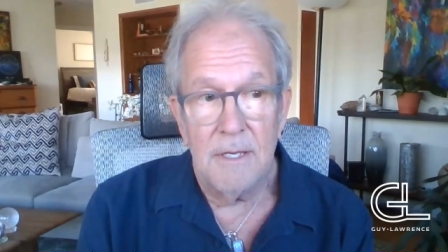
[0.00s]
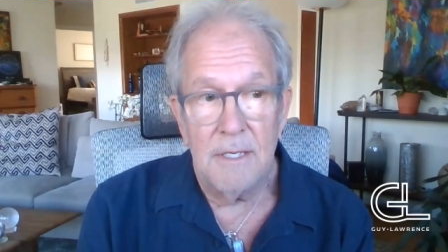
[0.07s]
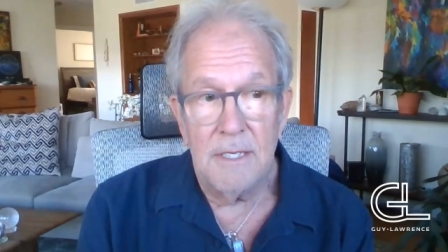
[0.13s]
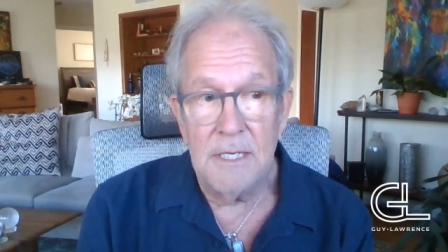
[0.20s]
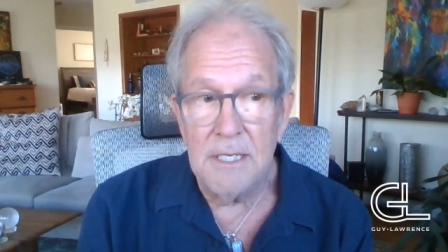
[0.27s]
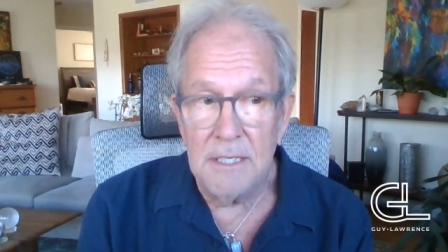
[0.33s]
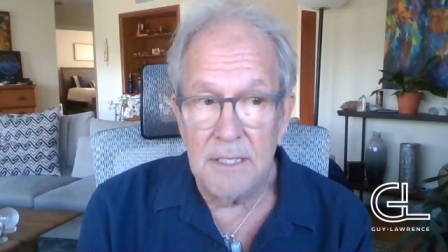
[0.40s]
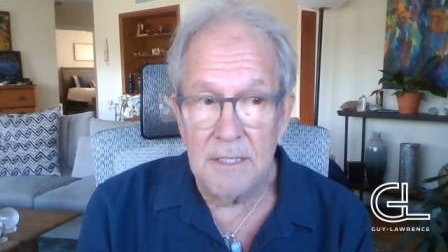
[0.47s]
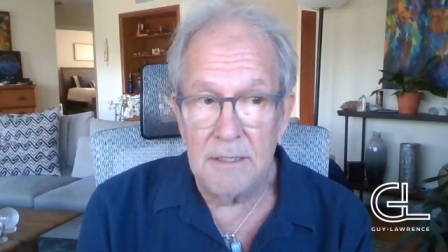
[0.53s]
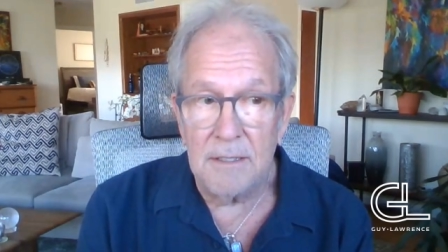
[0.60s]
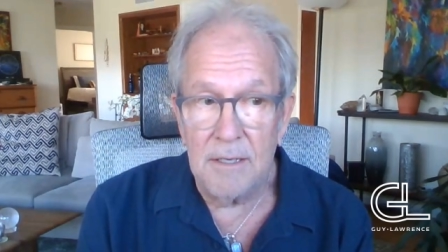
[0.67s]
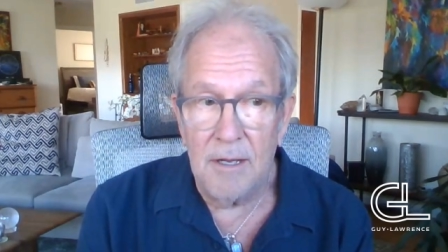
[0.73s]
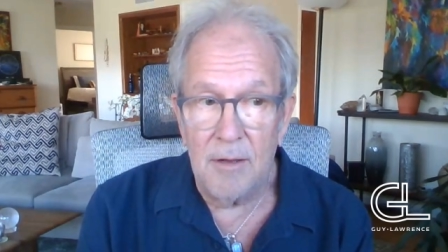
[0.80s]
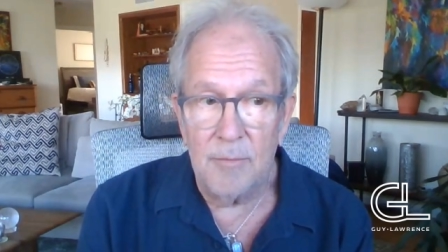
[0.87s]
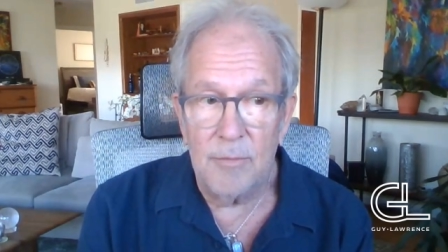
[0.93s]
he didn't
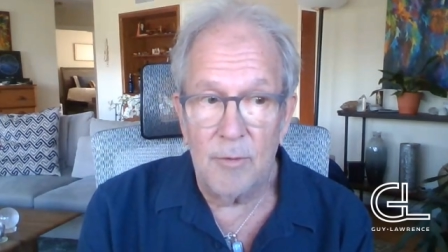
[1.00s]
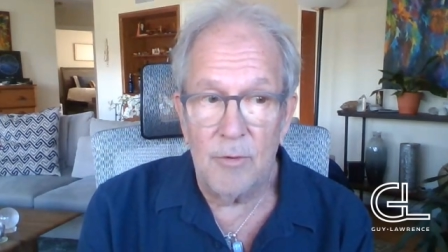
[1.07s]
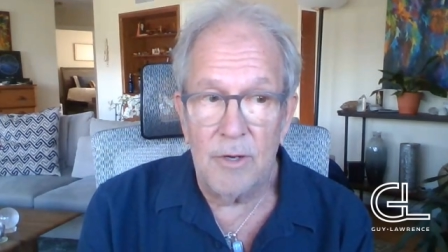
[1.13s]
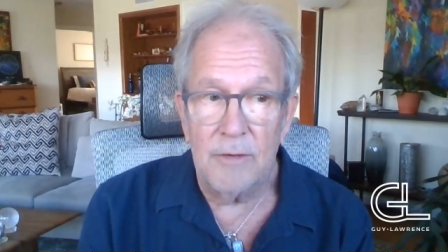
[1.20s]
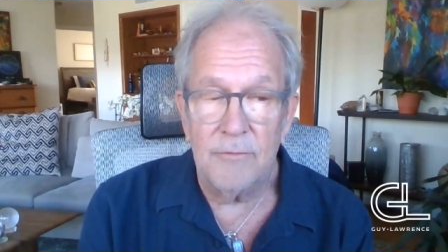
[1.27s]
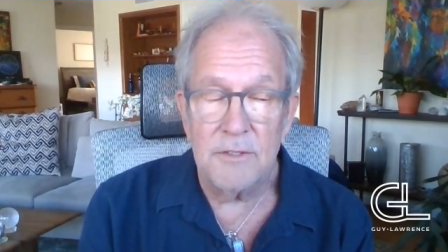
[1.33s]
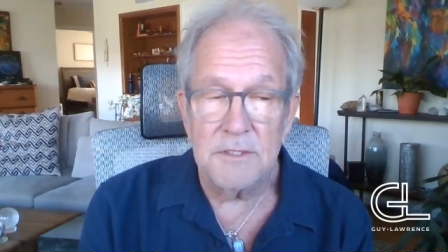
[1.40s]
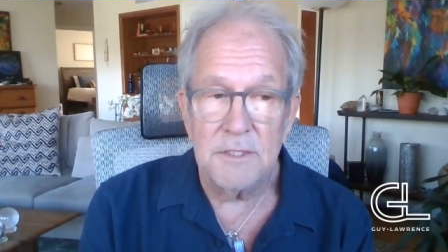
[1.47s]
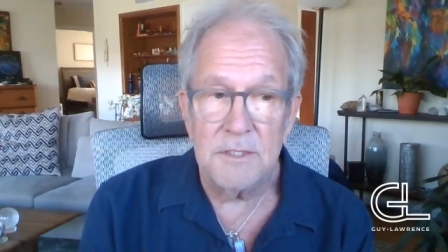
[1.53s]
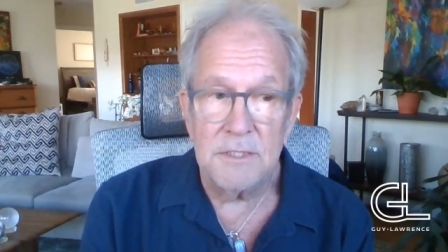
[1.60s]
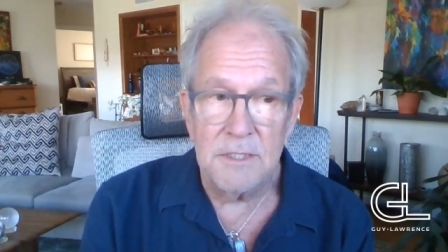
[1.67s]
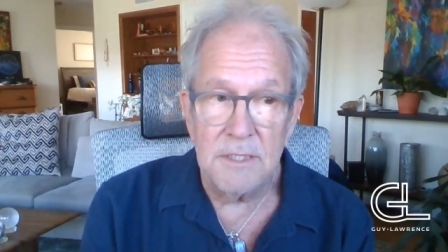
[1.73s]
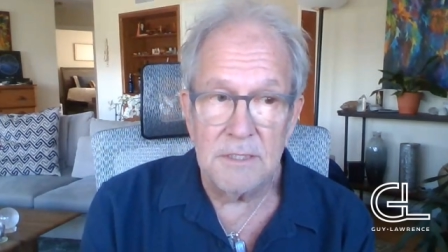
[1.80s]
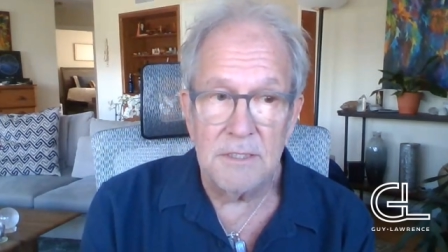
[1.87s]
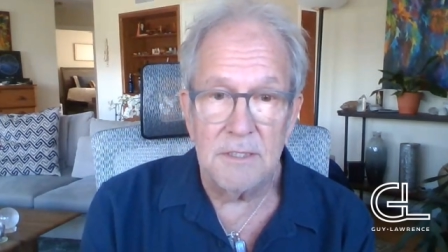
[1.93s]
come, but one of his
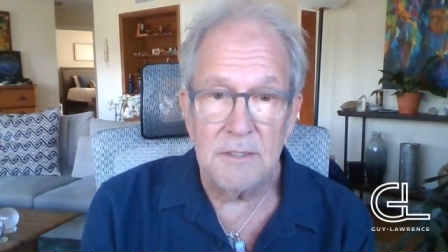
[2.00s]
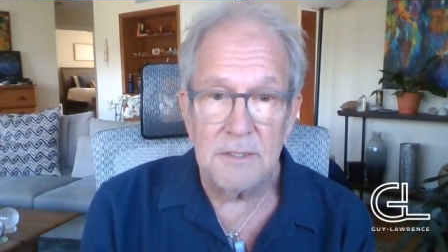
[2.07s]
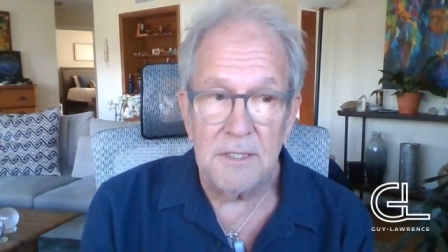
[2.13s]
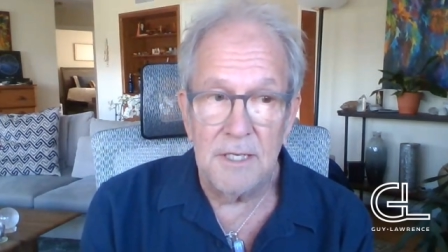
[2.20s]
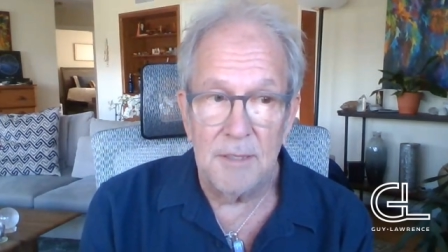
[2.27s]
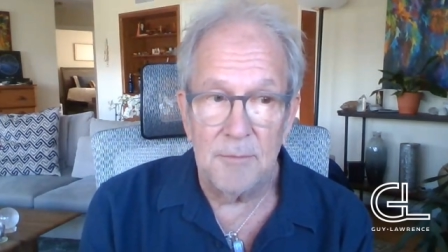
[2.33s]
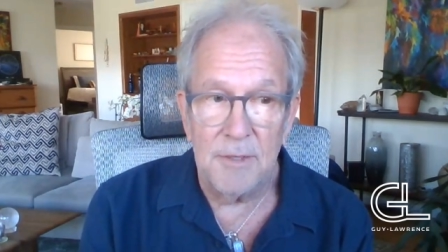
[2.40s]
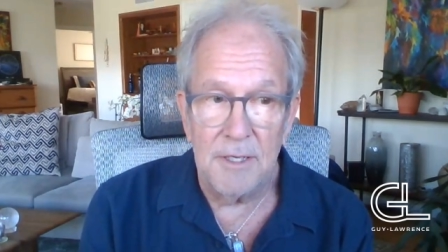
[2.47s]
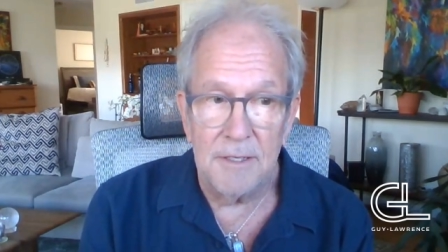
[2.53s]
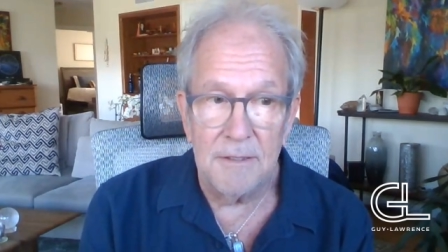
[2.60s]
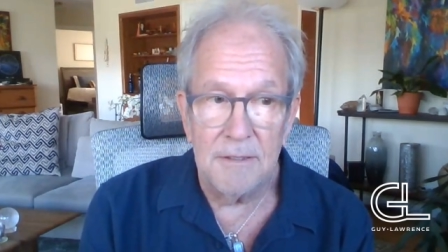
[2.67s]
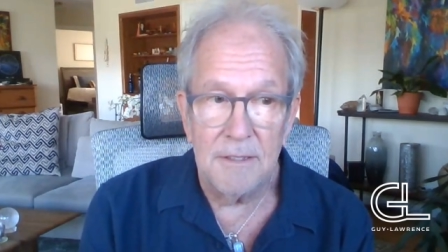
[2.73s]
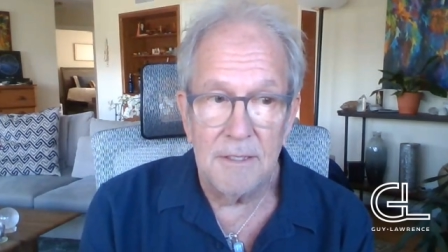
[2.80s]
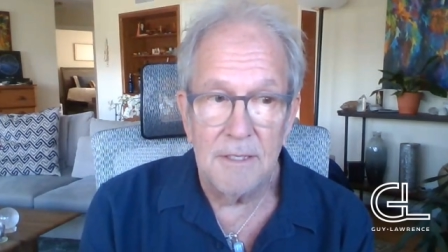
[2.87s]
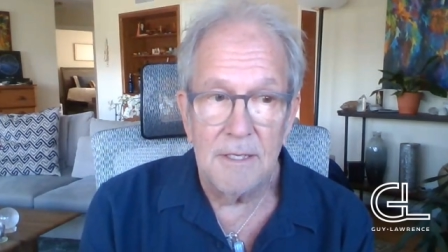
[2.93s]
assistants came
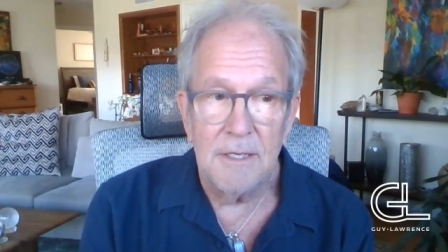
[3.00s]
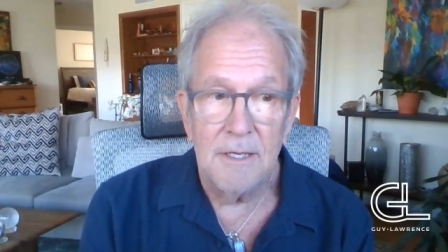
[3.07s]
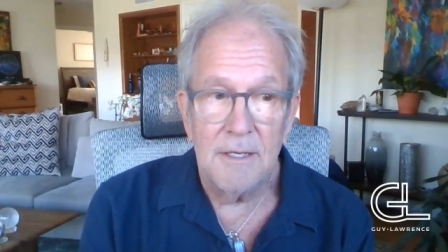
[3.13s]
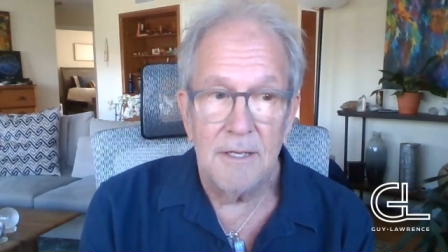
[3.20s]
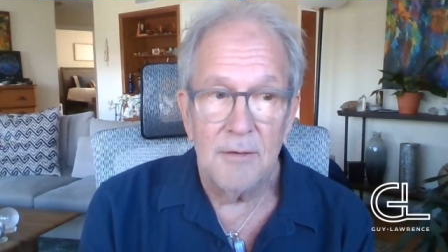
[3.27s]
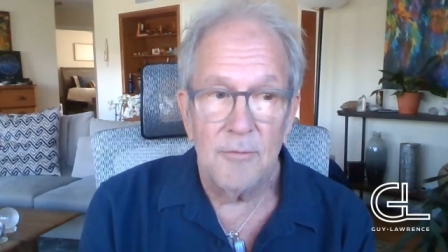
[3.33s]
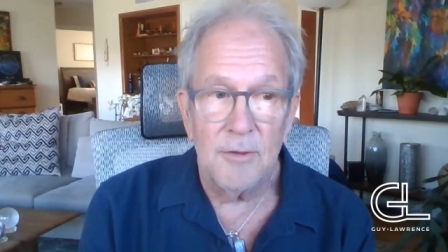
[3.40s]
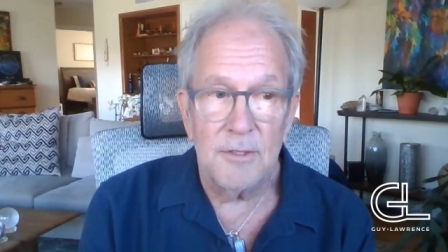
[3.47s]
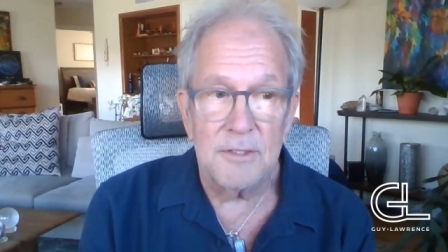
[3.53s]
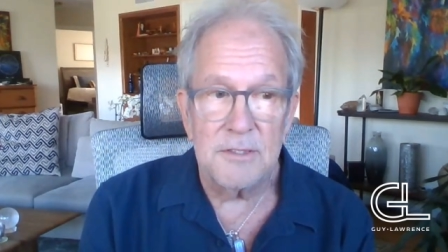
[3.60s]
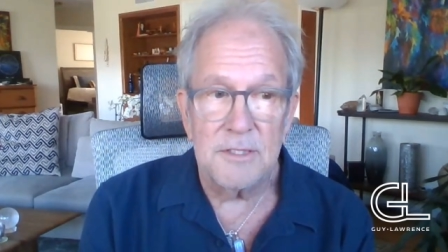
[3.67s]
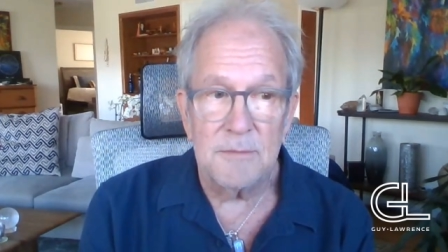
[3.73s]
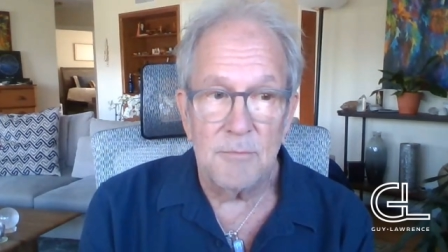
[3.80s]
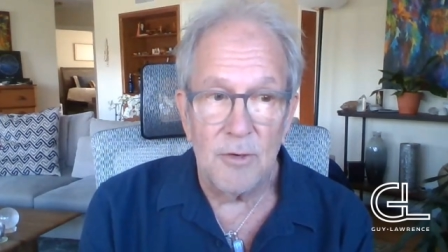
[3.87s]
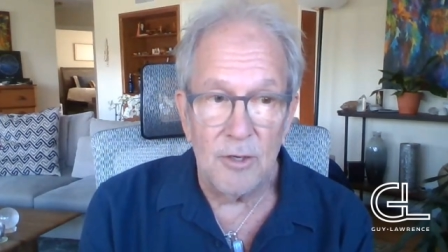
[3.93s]
in with a
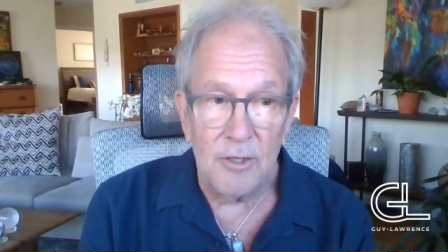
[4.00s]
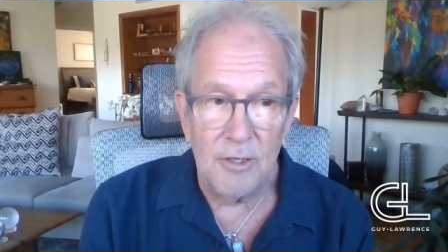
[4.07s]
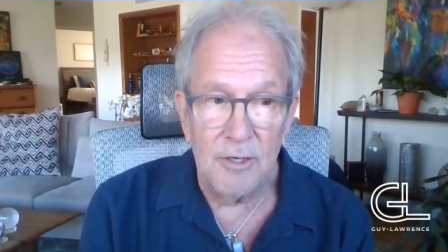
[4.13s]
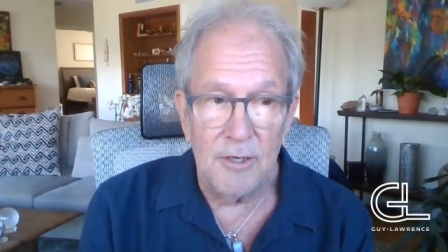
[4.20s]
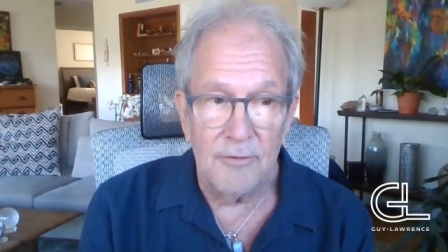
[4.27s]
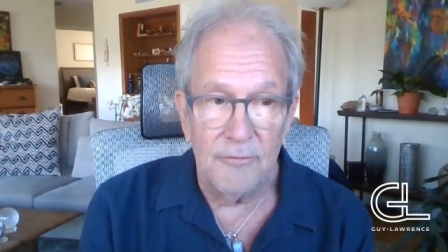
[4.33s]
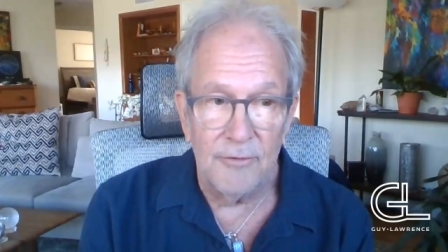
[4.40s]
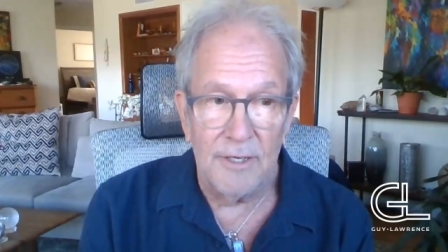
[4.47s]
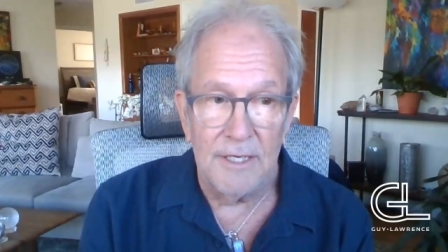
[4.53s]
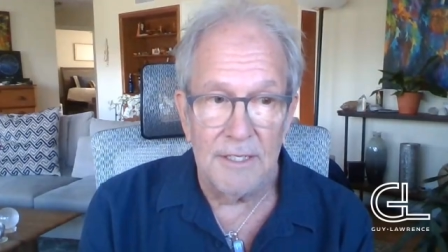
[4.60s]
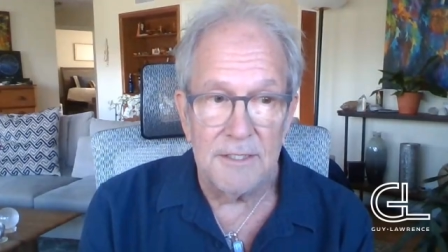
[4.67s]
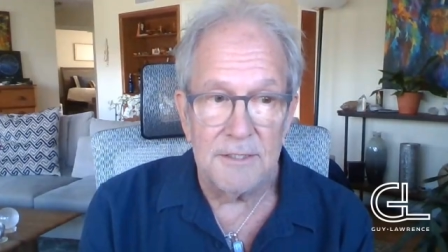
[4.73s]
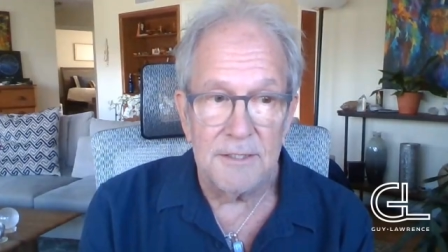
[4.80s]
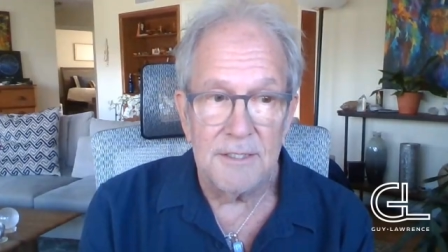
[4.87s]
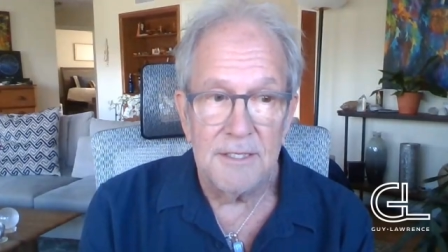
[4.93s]
smirk on her
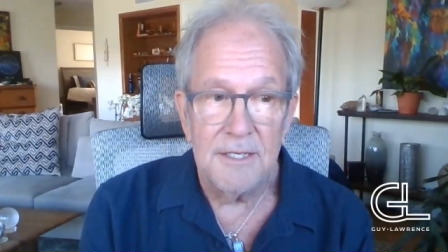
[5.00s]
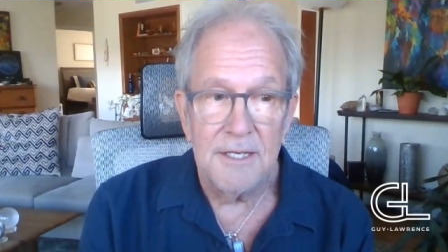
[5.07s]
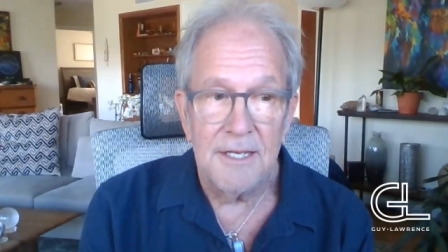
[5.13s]
face.